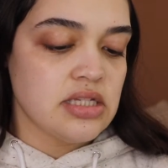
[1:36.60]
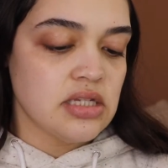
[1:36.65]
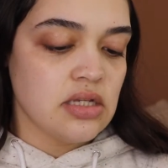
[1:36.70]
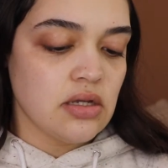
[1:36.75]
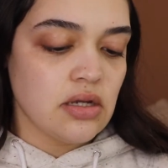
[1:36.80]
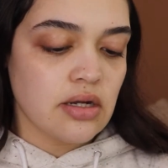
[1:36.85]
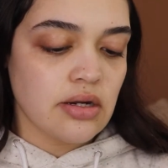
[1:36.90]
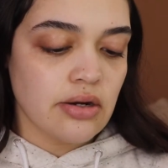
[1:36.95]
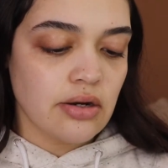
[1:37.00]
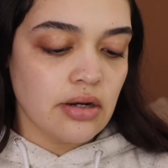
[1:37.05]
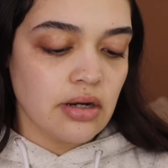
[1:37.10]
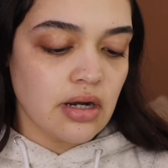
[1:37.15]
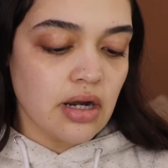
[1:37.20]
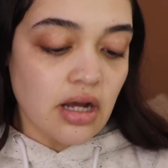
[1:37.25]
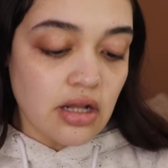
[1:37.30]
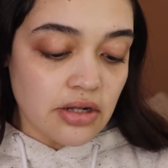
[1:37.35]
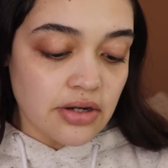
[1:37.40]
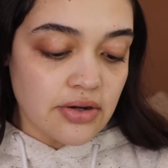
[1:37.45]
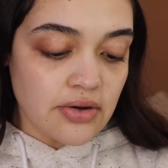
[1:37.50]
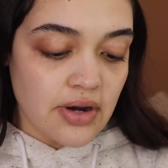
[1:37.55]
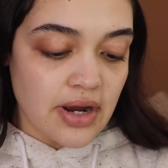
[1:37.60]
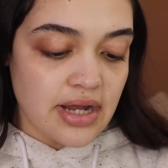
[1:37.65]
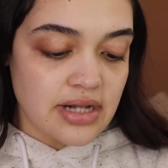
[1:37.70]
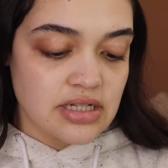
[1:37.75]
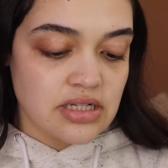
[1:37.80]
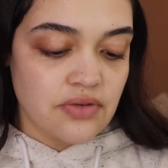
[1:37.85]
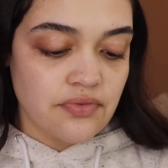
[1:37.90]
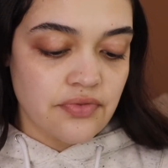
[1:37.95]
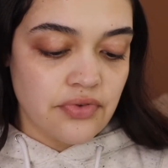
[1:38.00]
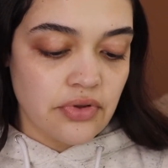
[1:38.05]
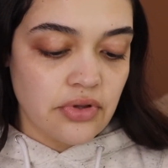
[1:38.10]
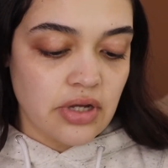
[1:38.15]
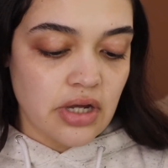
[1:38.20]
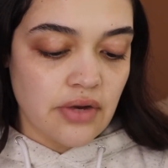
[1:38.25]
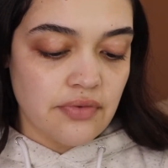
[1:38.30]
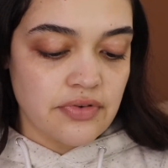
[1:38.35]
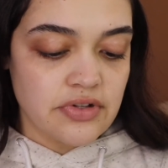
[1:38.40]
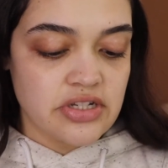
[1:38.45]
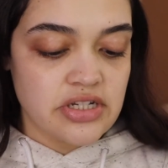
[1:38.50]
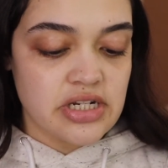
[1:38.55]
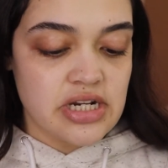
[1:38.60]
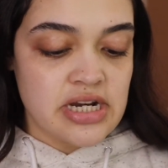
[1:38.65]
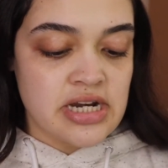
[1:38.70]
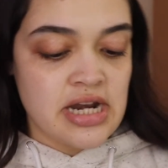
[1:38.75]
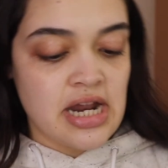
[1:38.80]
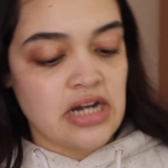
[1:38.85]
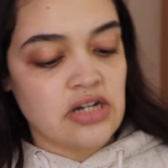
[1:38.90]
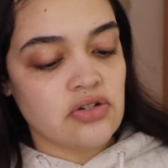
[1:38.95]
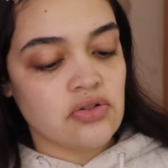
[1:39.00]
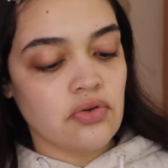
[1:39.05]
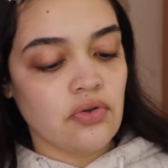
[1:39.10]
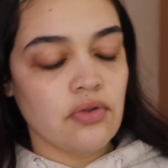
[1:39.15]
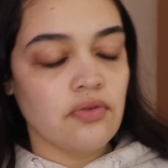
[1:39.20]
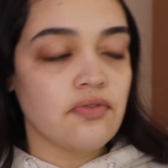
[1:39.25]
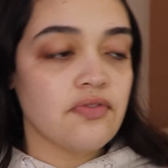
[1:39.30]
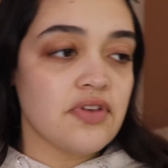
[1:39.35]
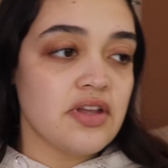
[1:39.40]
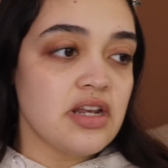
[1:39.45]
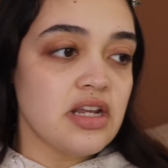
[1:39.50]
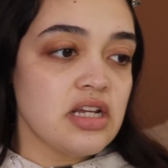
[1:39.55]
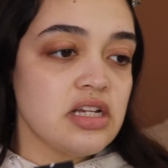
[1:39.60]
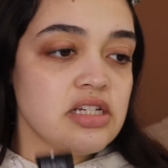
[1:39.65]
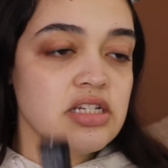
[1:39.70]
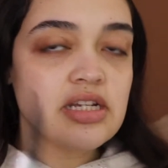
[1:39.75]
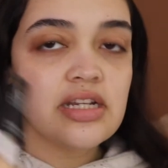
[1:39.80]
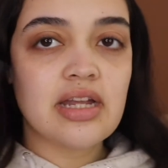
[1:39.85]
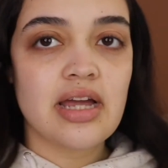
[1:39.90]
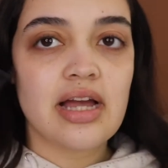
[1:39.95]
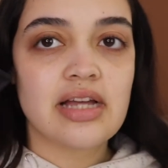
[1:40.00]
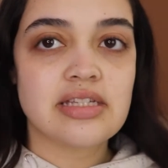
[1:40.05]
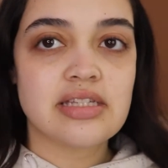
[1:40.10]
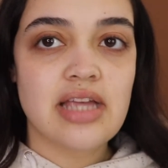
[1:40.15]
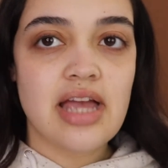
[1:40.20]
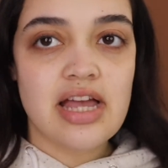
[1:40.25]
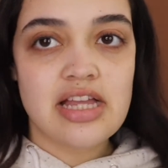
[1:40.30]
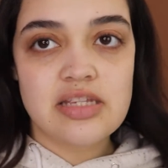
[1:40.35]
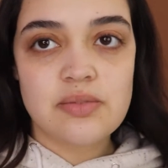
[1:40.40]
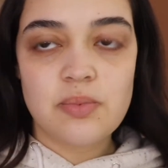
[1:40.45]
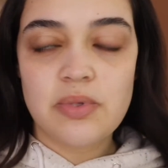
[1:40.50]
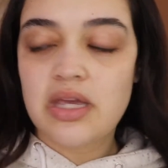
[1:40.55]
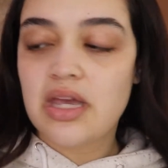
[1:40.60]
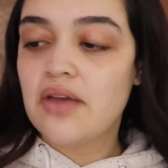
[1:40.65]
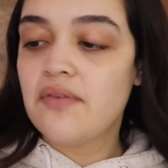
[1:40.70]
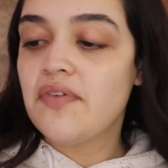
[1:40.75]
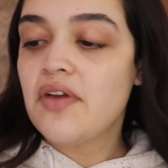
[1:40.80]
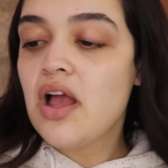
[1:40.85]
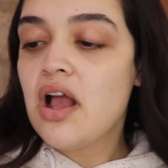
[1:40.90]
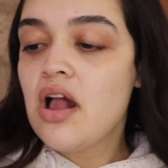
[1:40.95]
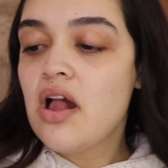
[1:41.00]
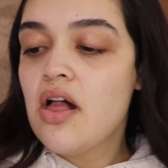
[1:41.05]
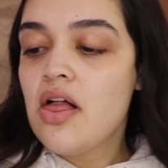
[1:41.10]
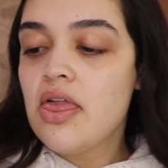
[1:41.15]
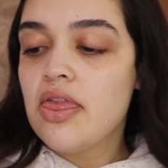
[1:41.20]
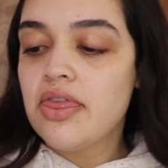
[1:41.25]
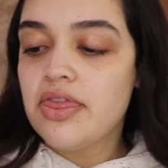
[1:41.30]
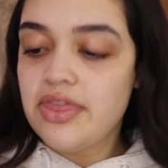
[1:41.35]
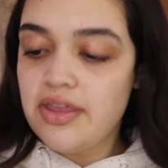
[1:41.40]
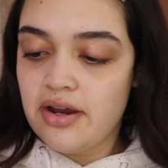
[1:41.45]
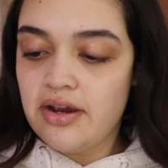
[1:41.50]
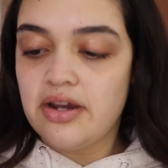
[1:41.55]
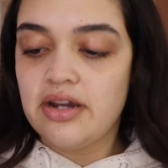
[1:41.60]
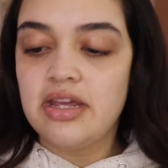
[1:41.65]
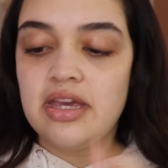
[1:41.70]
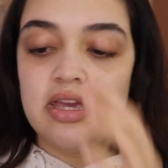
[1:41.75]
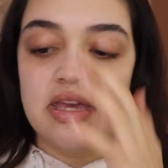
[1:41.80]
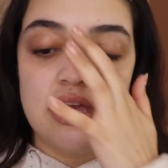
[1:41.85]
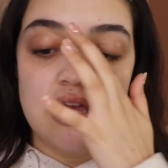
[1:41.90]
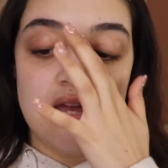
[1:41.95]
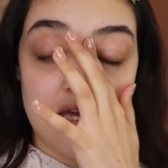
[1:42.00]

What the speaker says: a color correcting full coverage natural finish and has SPF 30.